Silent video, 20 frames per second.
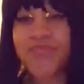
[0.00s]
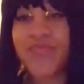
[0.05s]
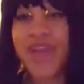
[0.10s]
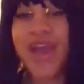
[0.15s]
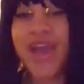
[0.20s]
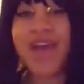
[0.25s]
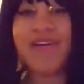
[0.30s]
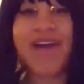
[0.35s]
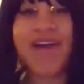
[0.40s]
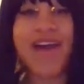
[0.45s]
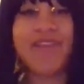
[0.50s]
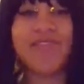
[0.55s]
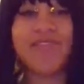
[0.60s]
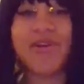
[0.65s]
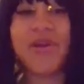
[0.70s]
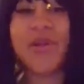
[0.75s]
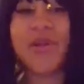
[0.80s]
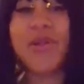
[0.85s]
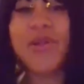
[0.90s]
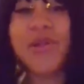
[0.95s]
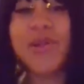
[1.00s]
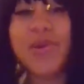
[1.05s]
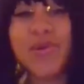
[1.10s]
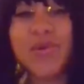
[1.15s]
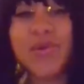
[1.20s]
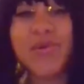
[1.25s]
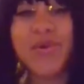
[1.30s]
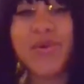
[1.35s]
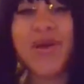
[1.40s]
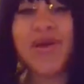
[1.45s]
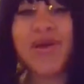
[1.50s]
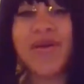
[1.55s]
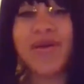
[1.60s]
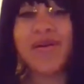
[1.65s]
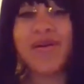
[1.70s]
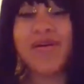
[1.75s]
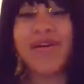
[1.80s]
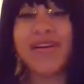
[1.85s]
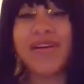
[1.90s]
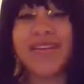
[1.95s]
I don't have a clue
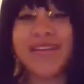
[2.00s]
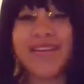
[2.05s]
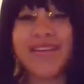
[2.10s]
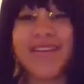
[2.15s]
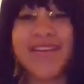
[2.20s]
on